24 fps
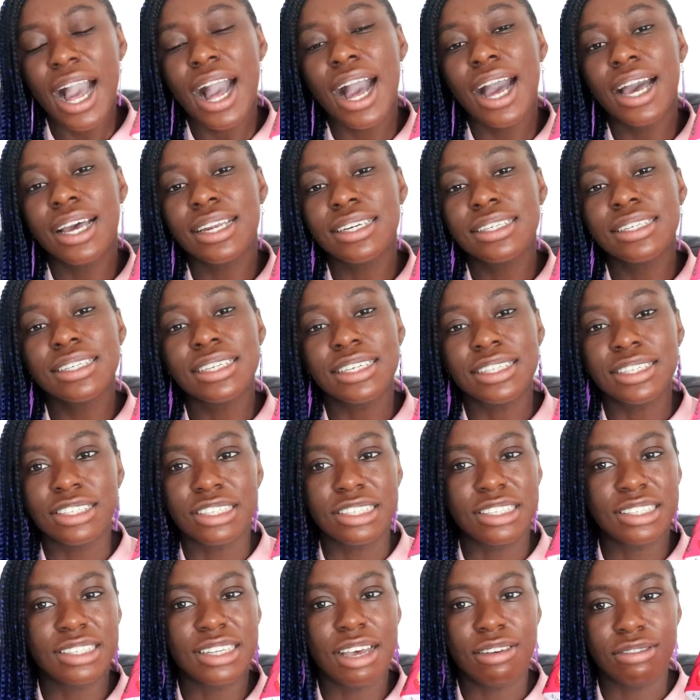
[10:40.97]
And it
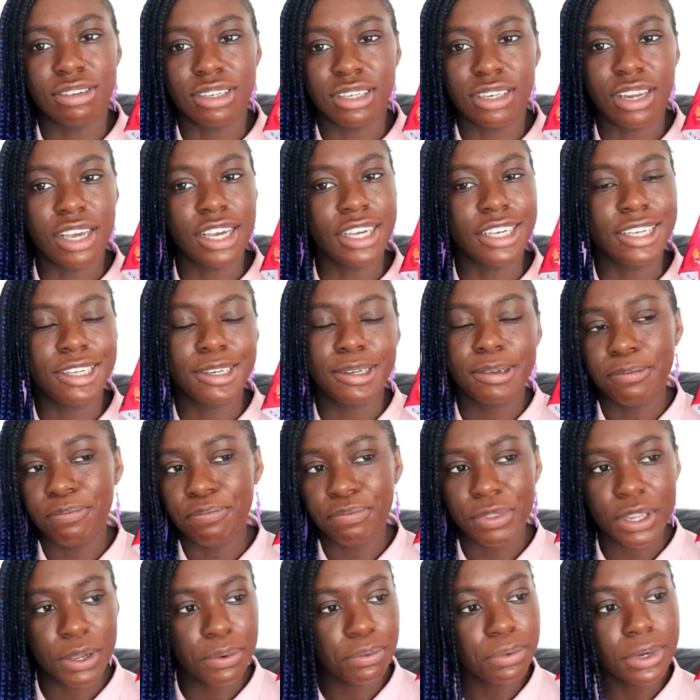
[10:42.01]
just sounded like
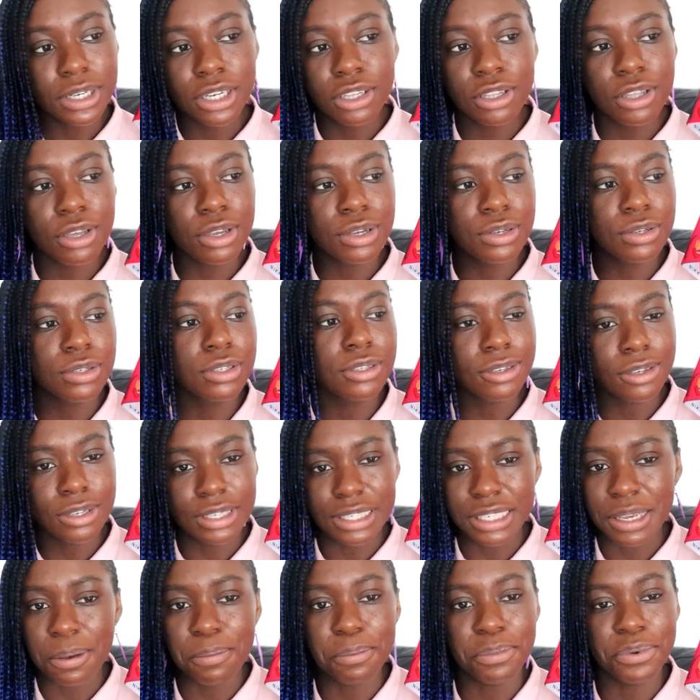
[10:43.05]
one of those
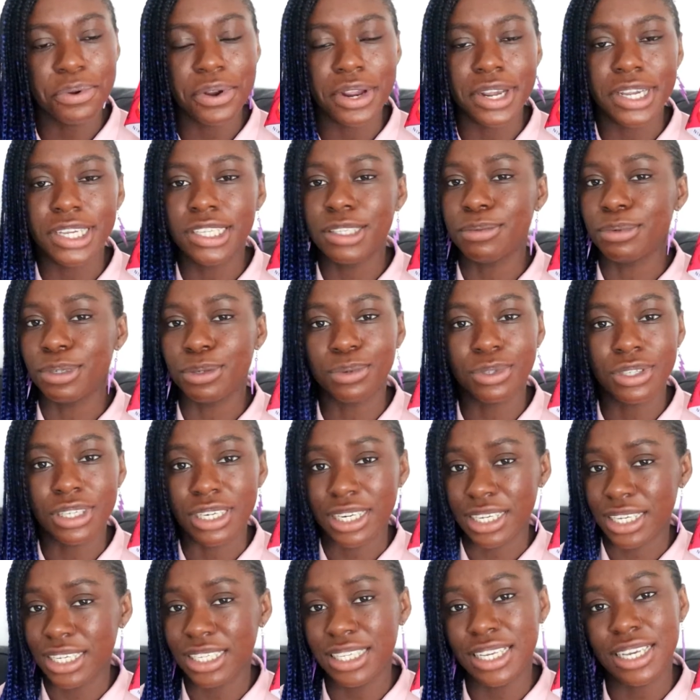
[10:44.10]
contemporaries which was
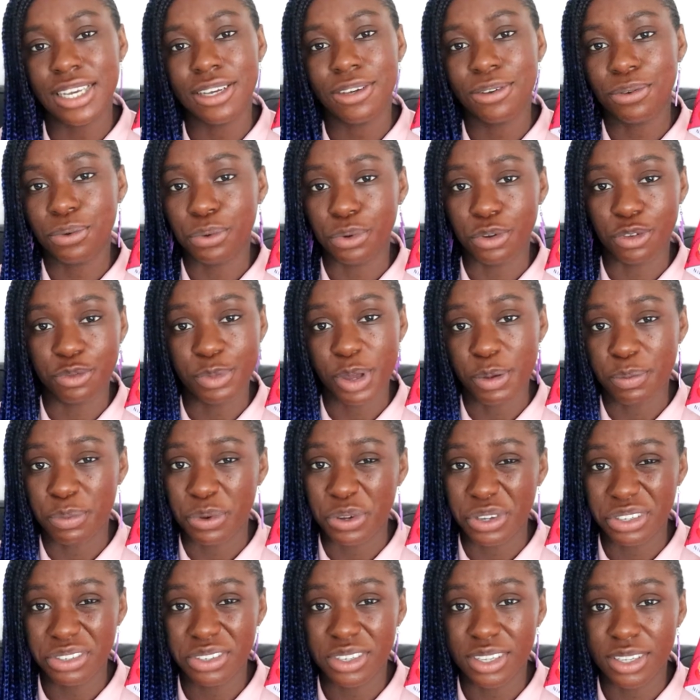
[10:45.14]
going to tick all of my
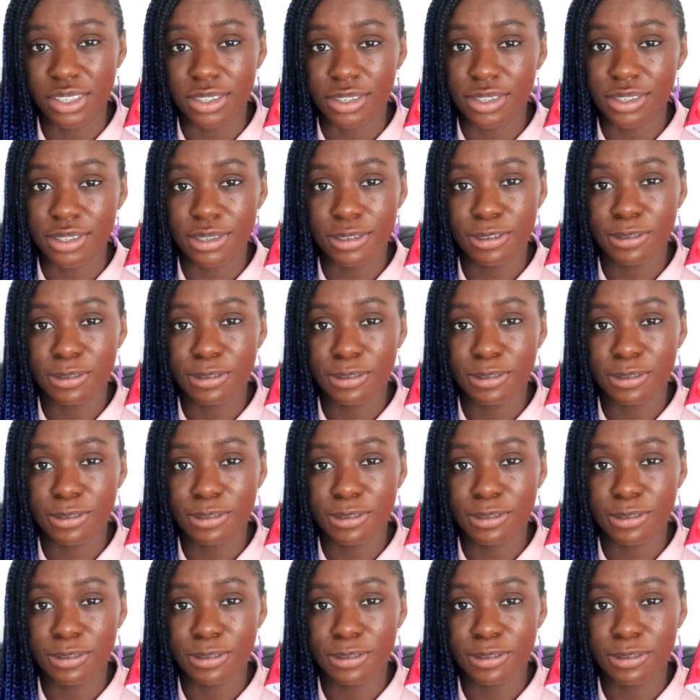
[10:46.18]
boxes.